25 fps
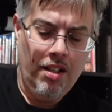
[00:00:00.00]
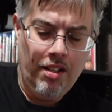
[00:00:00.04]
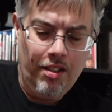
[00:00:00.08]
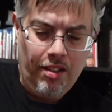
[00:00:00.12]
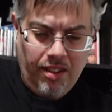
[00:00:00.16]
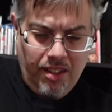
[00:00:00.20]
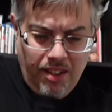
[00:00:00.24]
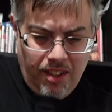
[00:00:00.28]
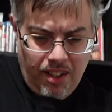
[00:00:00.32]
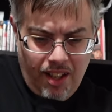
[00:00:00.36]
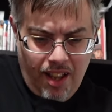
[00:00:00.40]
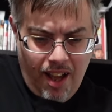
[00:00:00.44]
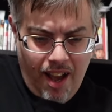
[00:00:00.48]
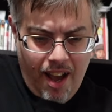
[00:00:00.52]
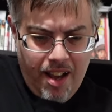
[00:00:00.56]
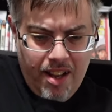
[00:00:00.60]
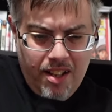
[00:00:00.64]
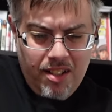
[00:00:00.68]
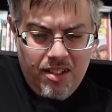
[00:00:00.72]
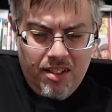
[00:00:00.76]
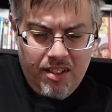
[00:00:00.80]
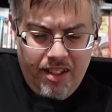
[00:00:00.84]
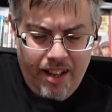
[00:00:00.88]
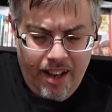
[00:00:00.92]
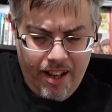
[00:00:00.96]

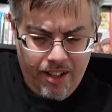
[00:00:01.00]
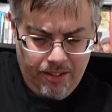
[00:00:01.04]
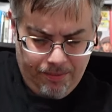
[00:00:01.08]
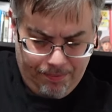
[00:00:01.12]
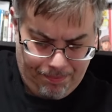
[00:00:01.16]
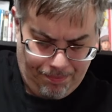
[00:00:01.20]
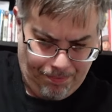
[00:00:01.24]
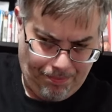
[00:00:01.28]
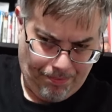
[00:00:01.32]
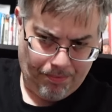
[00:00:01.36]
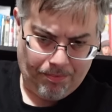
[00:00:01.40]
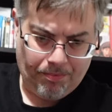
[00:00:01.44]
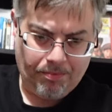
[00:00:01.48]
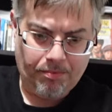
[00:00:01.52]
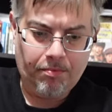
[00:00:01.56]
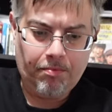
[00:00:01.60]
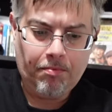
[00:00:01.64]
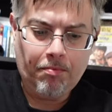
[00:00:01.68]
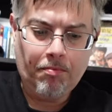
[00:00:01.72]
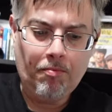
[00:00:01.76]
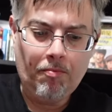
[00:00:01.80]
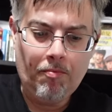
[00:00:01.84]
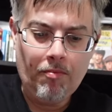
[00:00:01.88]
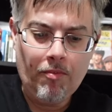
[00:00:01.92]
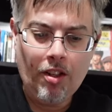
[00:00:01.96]
Lionsgate
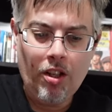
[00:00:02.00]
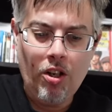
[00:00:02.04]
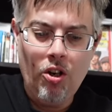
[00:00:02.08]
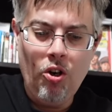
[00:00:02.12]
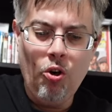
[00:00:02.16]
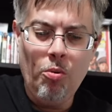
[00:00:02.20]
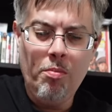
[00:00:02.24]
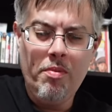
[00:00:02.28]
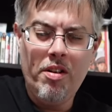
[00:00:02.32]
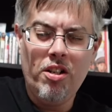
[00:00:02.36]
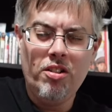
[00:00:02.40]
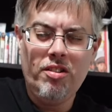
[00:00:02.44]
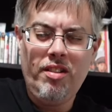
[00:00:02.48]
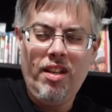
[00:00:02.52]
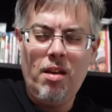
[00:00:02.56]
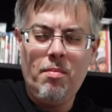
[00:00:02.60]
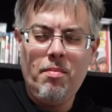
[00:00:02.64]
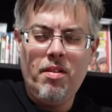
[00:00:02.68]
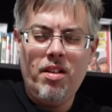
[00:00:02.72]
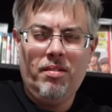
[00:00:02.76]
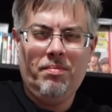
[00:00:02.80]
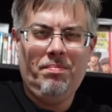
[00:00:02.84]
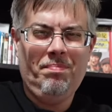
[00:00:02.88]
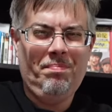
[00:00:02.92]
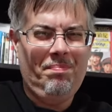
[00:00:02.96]
Home
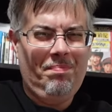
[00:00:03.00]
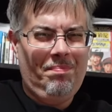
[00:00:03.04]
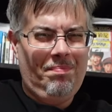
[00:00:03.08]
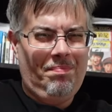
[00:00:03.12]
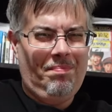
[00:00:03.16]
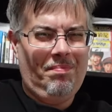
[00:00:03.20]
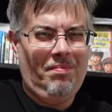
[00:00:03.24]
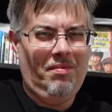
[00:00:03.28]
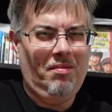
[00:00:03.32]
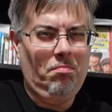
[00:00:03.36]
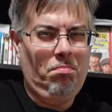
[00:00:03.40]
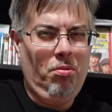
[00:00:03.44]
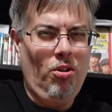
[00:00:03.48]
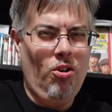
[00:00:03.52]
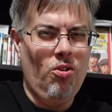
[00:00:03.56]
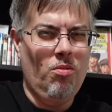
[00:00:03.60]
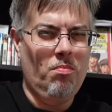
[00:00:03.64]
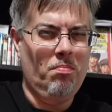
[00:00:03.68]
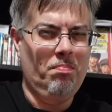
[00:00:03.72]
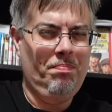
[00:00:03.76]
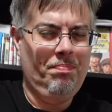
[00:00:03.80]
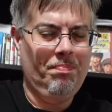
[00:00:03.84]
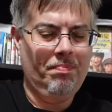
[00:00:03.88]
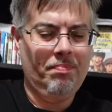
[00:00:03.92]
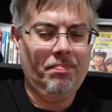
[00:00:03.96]
Entertainment. Boom.